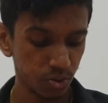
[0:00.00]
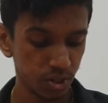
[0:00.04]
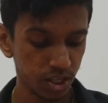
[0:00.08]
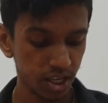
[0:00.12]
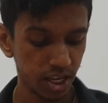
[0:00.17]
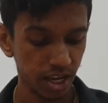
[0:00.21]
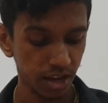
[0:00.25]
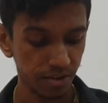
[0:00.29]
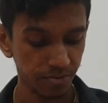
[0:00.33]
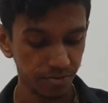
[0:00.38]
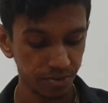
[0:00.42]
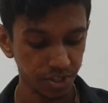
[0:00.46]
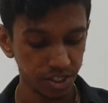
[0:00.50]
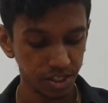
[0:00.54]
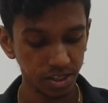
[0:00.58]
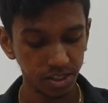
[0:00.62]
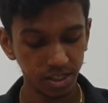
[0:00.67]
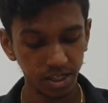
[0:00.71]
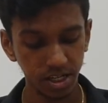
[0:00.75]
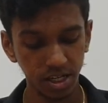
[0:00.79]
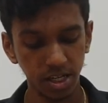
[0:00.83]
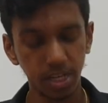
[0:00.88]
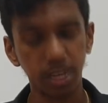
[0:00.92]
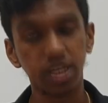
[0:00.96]
the
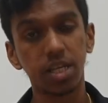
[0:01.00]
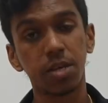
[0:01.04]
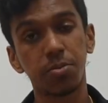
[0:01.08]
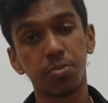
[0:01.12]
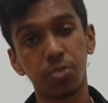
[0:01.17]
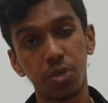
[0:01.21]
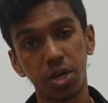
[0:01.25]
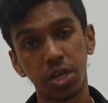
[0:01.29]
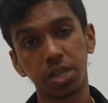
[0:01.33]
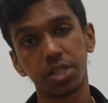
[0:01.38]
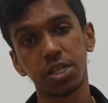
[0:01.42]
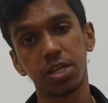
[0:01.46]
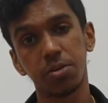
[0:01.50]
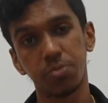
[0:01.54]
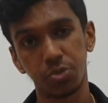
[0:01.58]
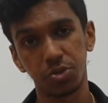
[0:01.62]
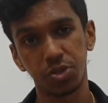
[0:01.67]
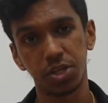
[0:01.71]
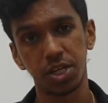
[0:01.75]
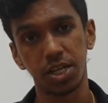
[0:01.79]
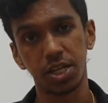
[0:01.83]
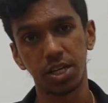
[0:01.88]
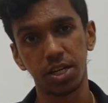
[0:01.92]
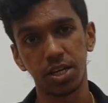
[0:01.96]
efficiency in the production
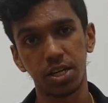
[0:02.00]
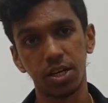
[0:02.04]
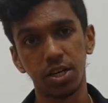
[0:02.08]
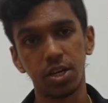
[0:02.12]
procedure.